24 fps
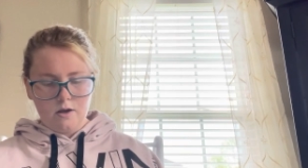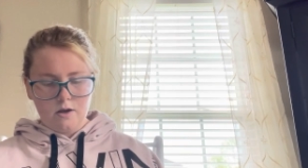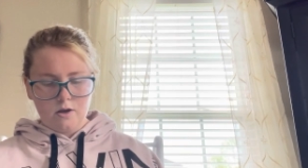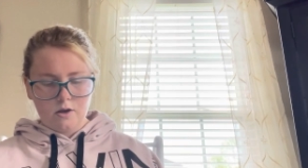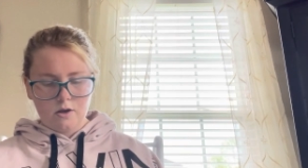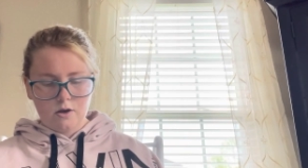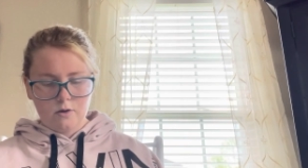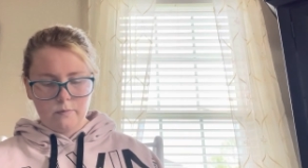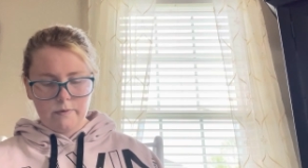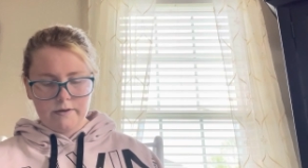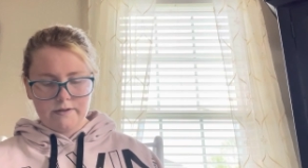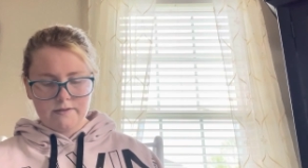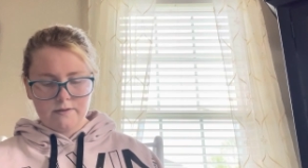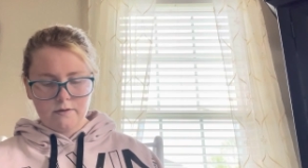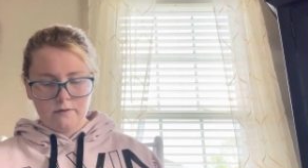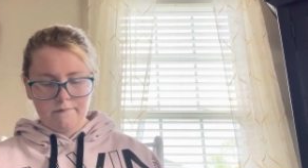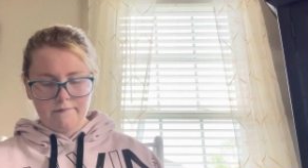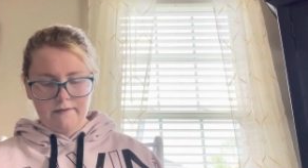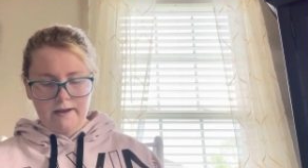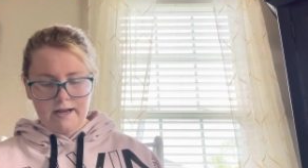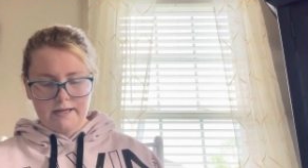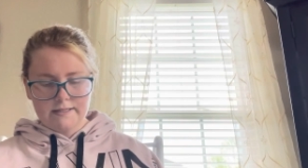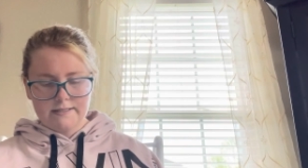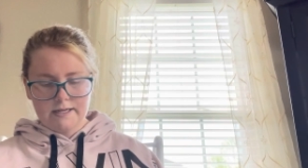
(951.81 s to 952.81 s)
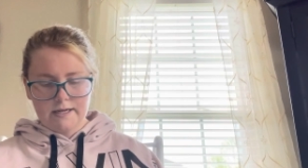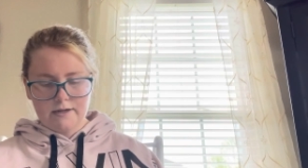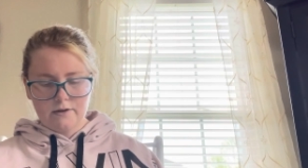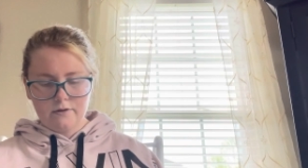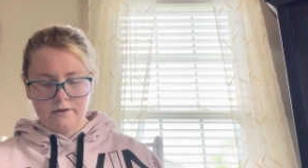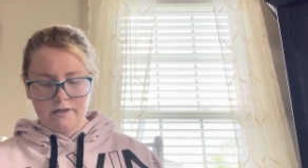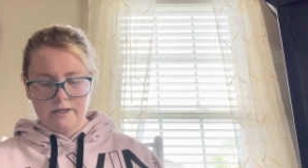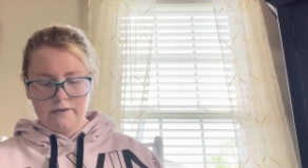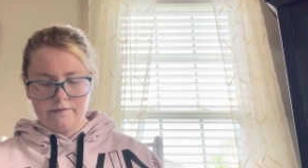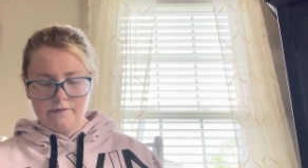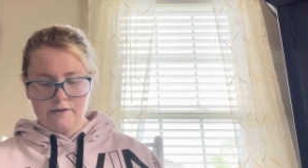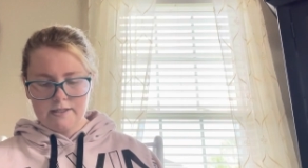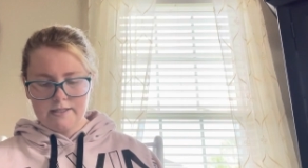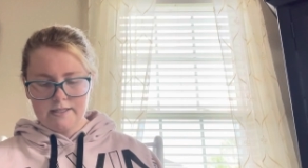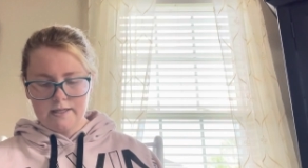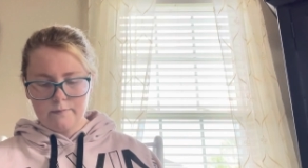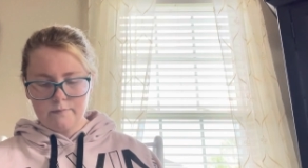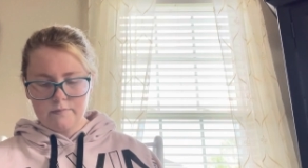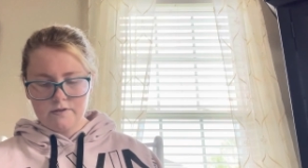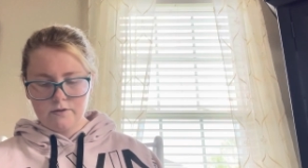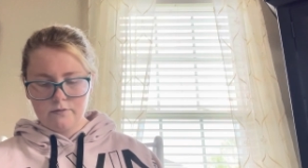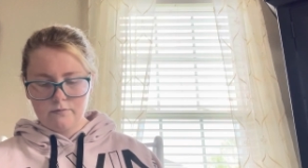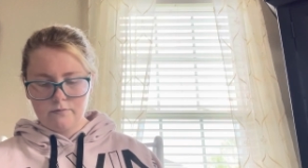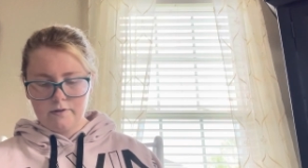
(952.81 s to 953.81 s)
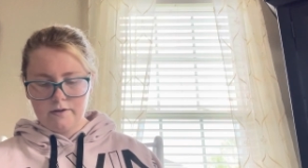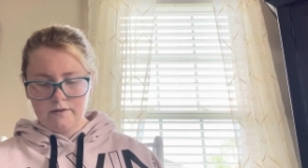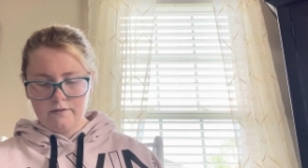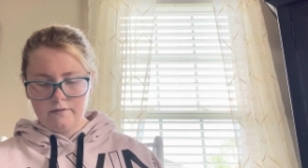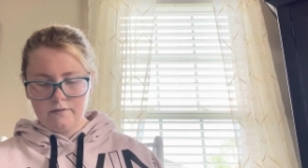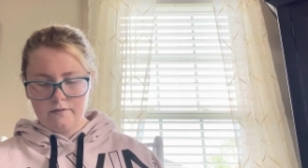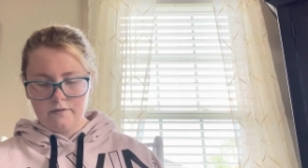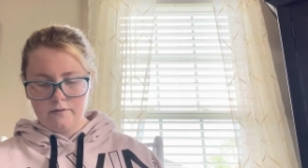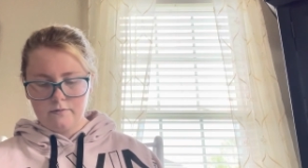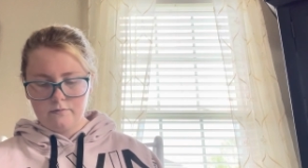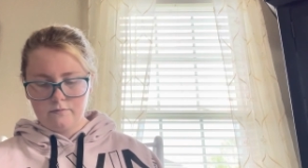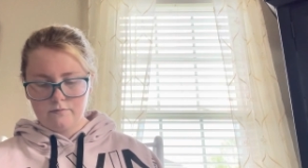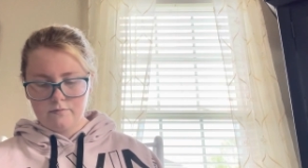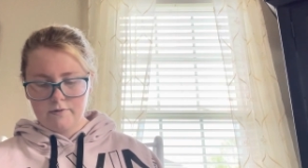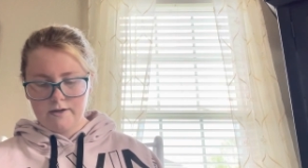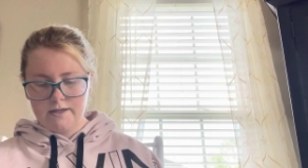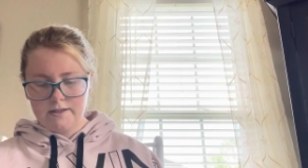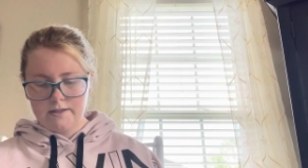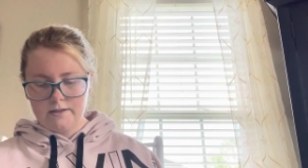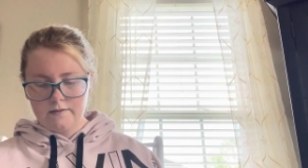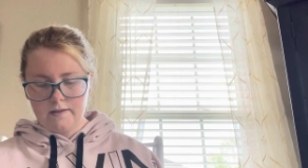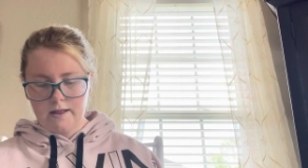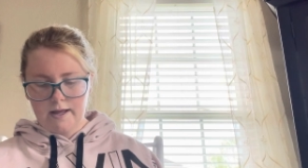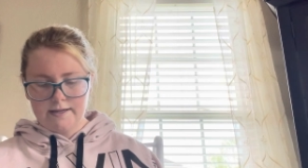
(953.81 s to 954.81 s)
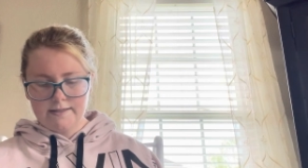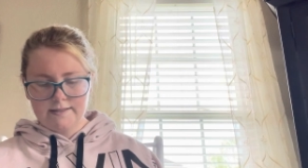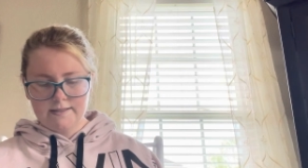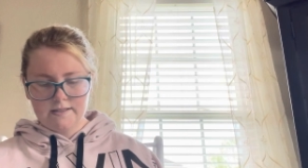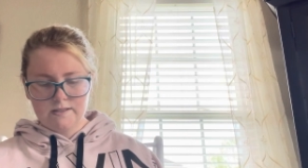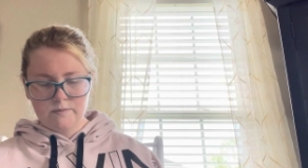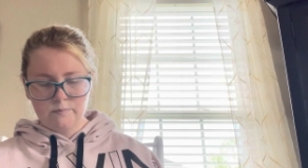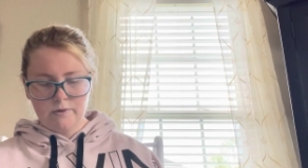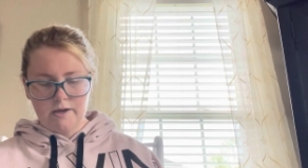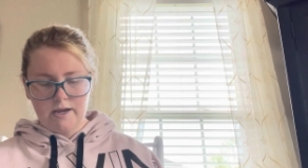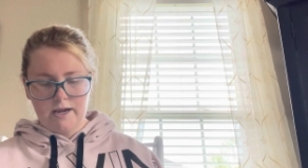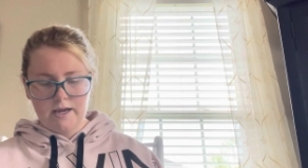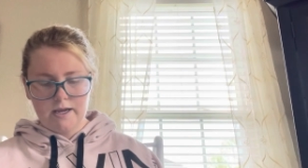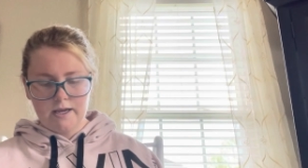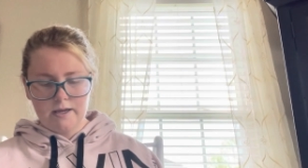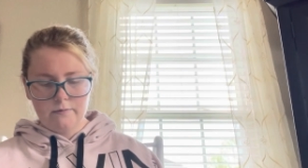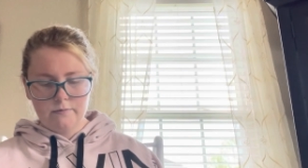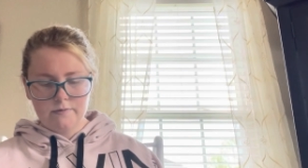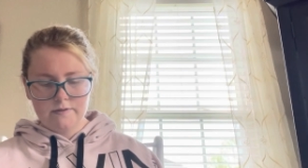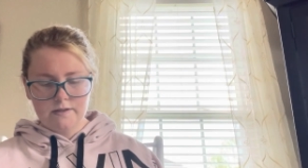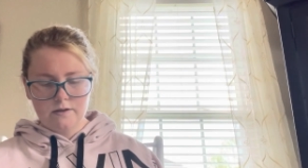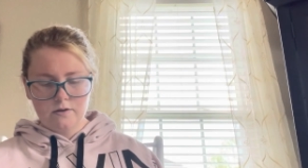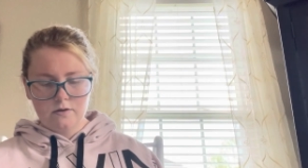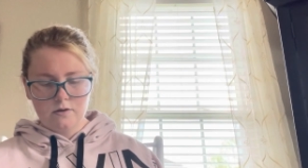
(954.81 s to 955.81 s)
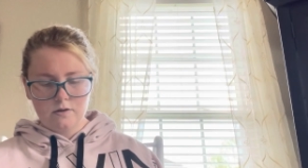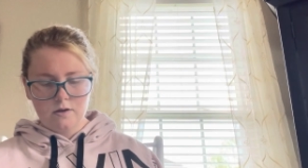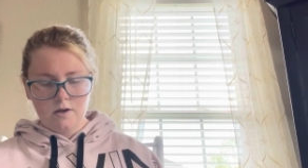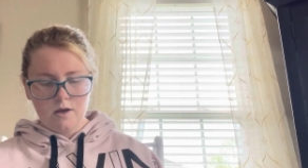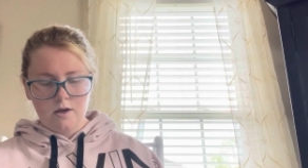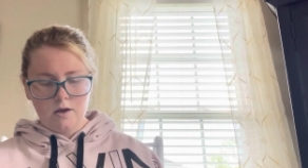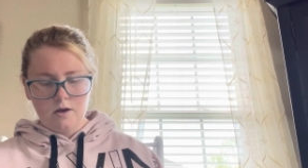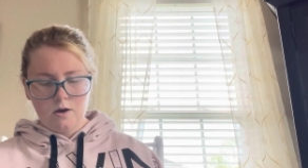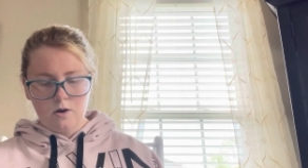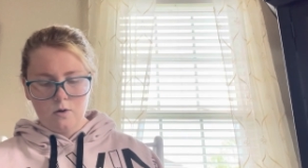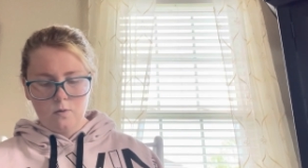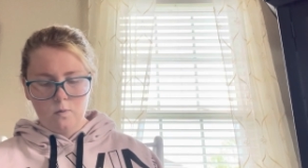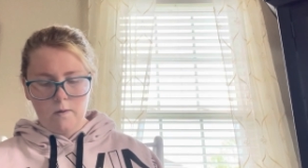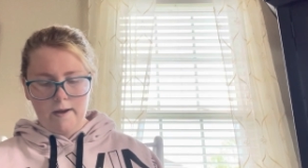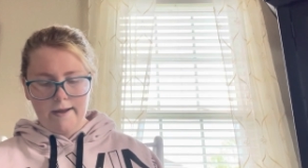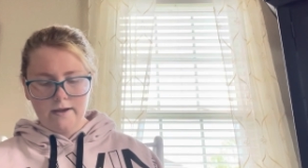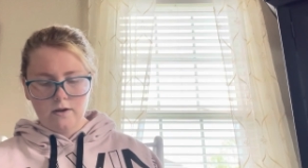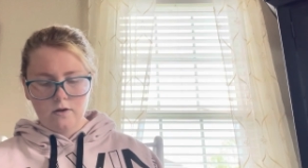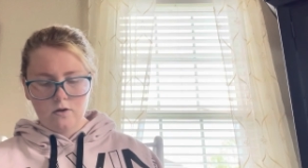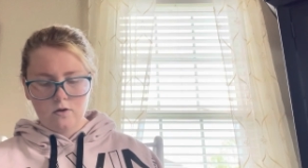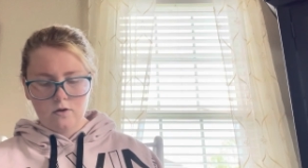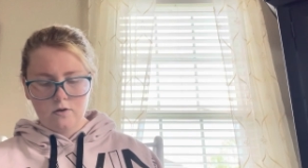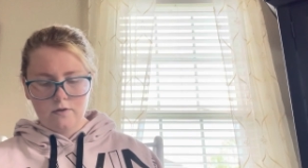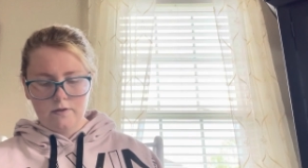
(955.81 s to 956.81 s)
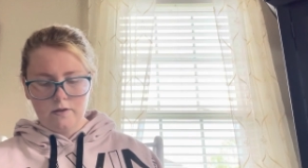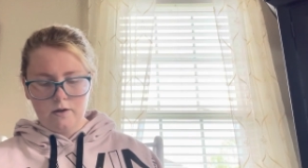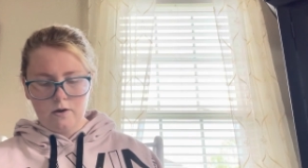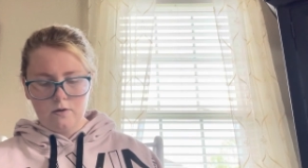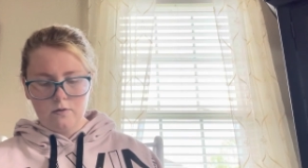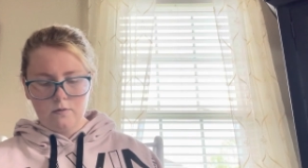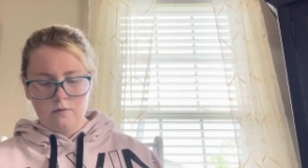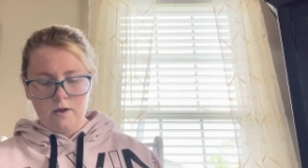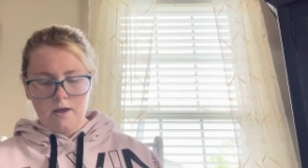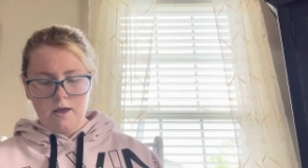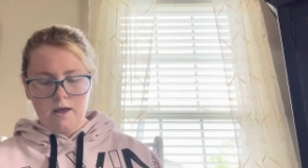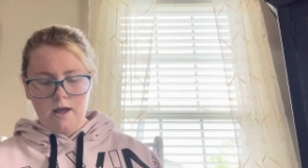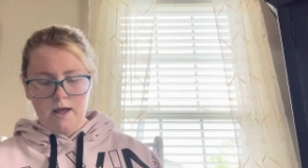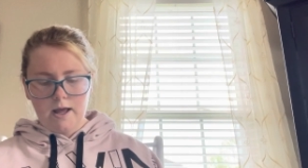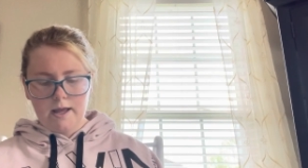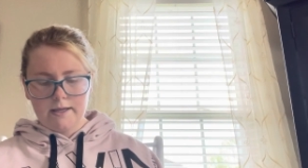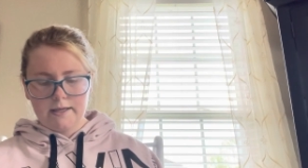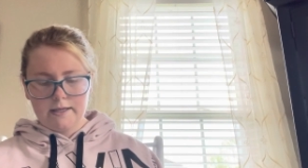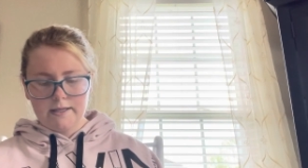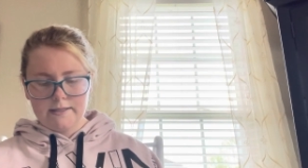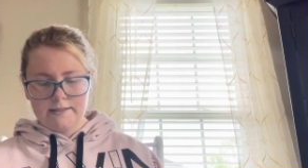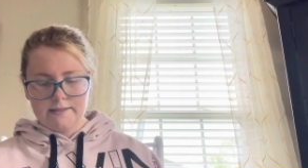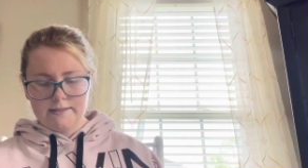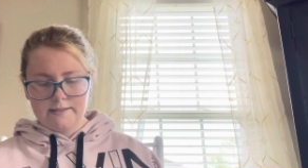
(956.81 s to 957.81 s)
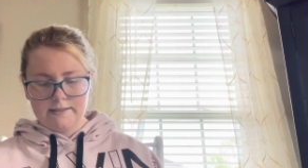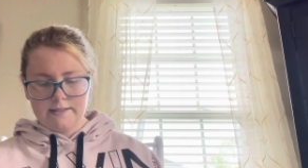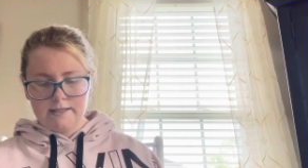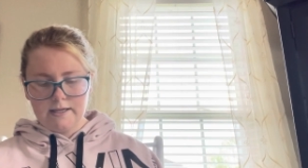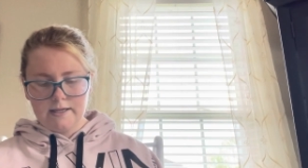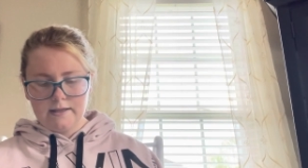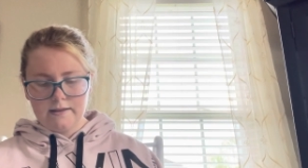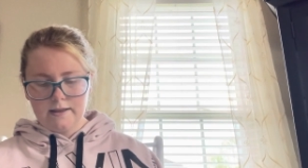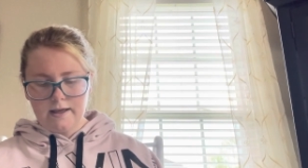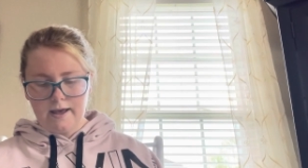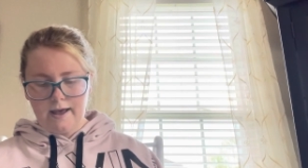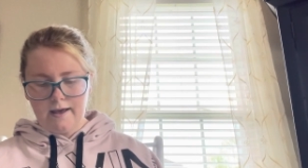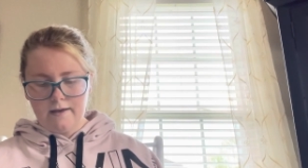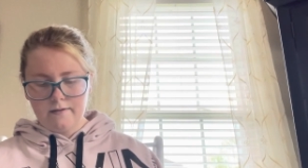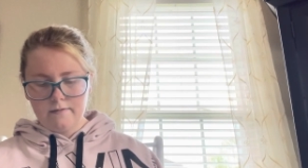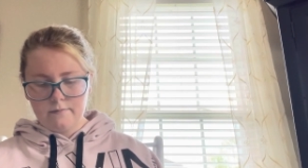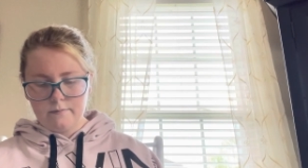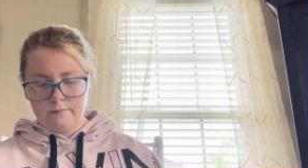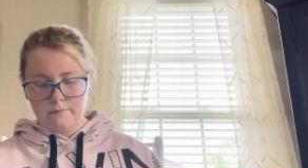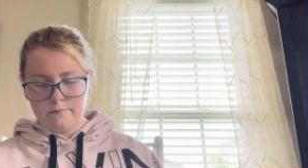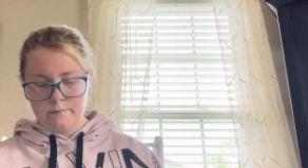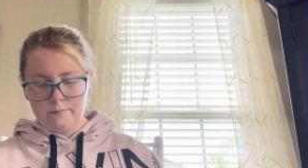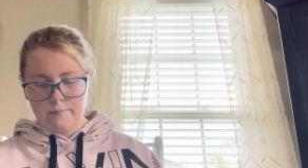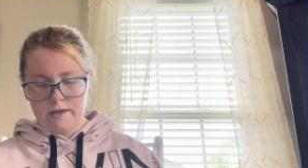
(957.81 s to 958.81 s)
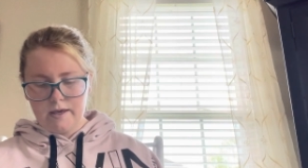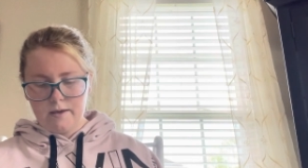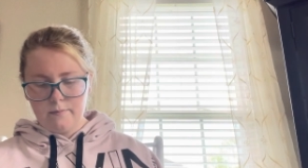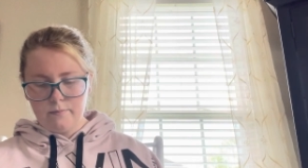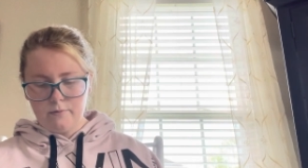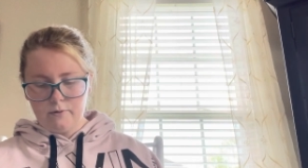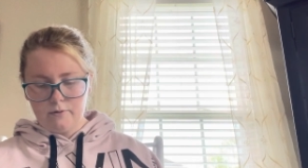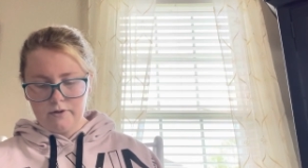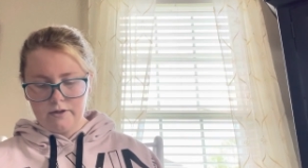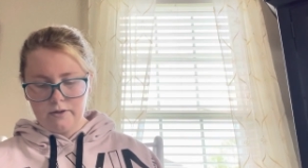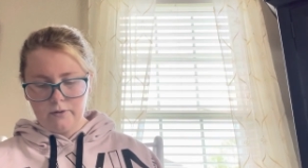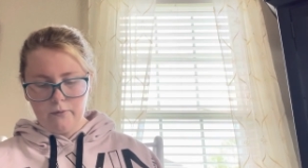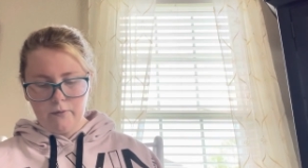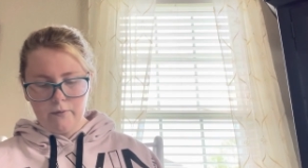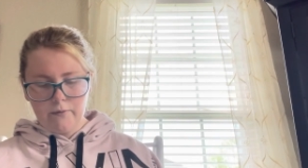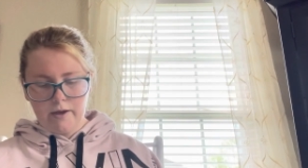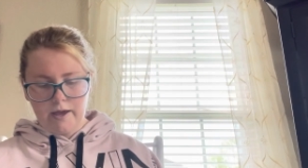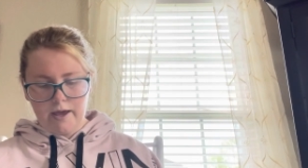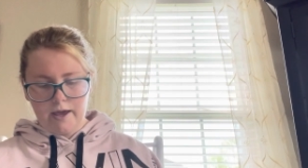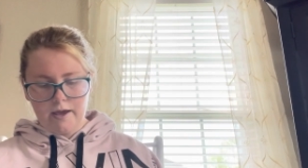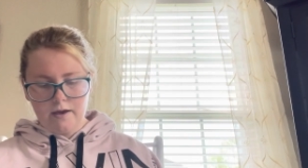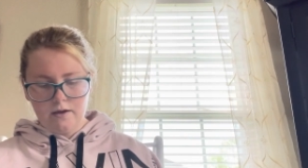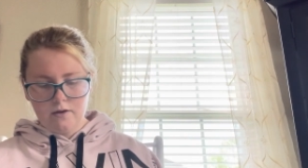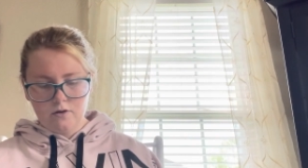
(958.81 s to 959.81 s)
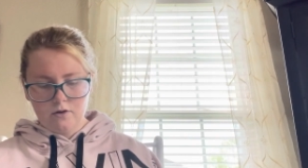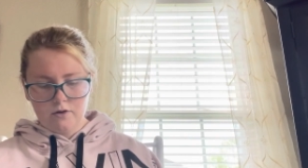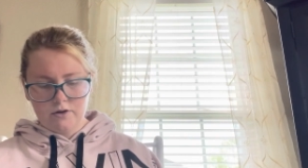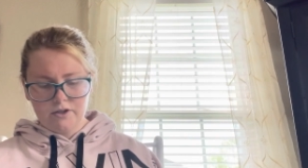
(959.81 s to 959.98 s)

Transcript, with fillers: Going so fast I couldn't even attempt to read the license plate. It was a a white car though, I could see that, Pip, are you okay? Are